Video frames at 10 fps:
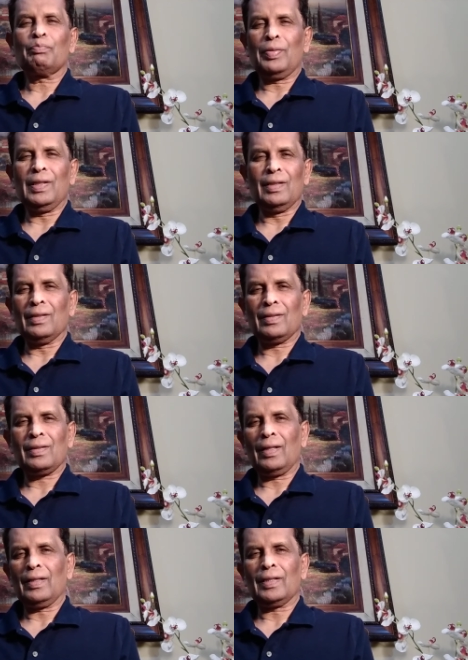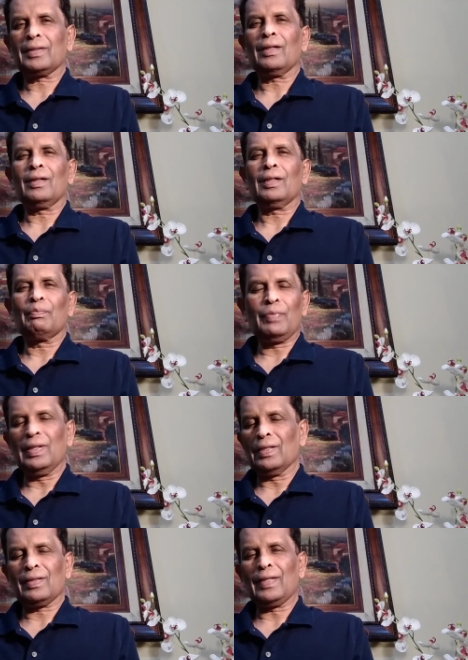peace, eternal
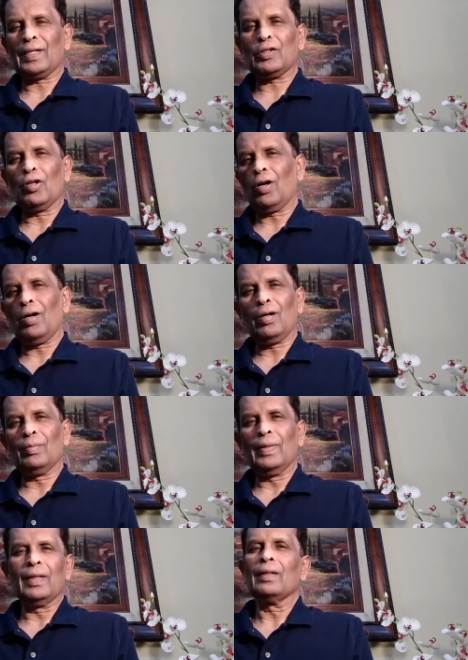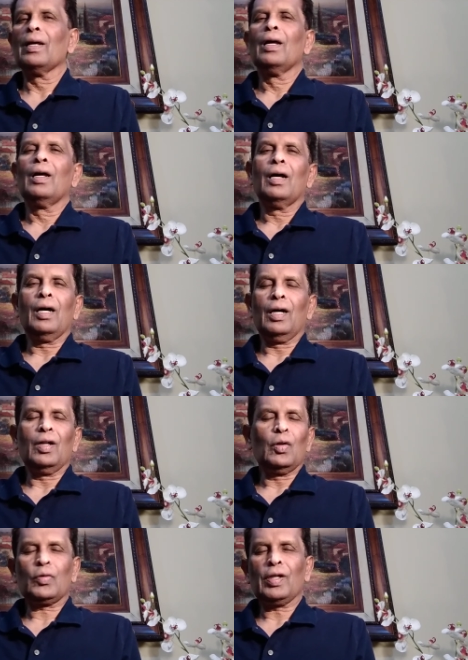peace that you have all been
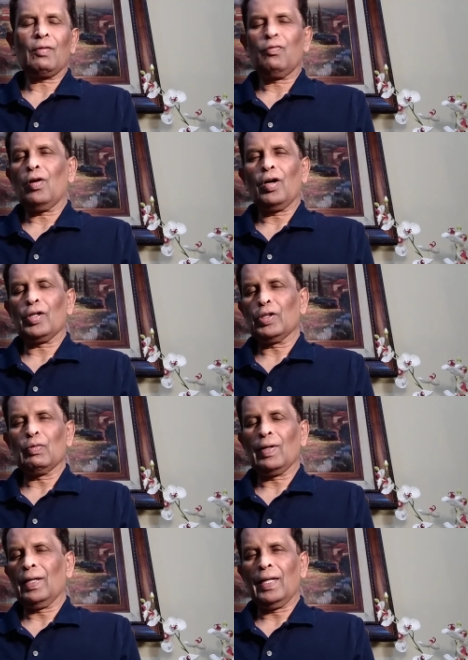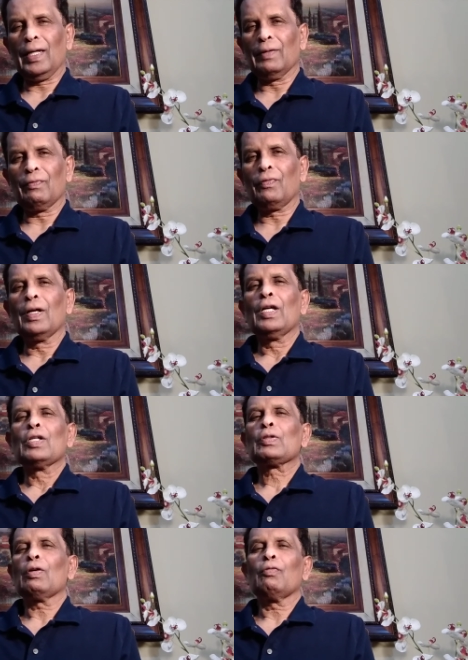looking for in your life.
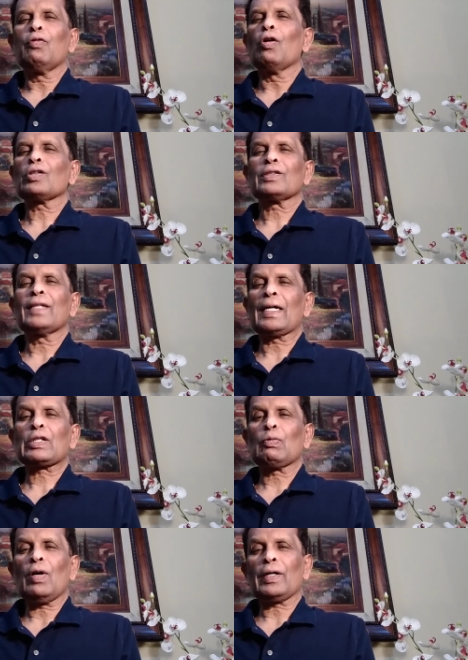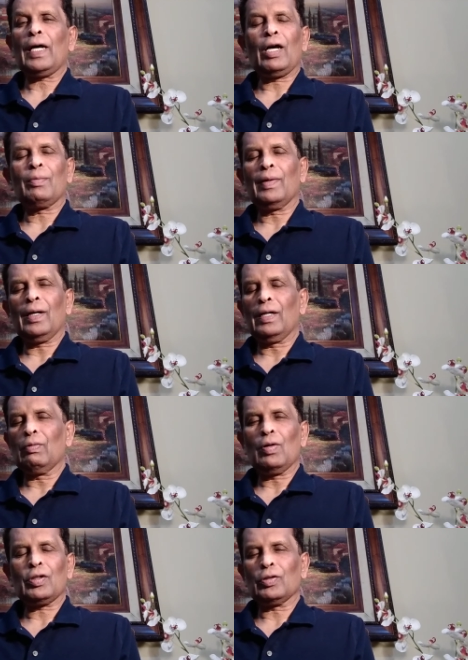So, folks, that's what
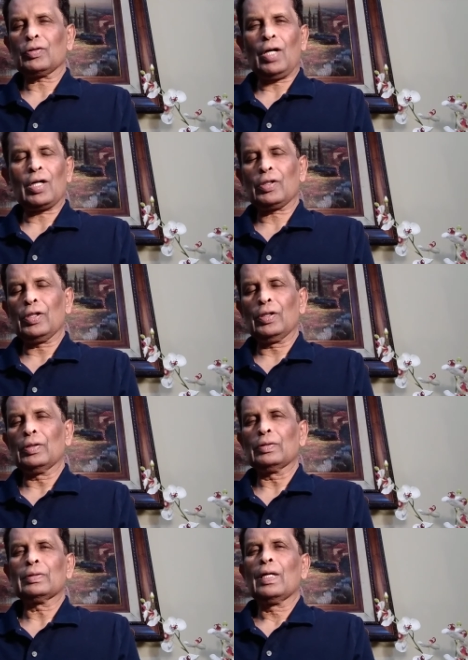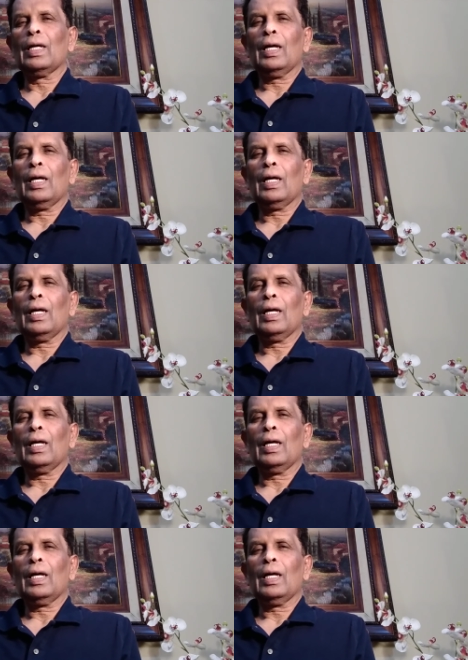I want to talk to you.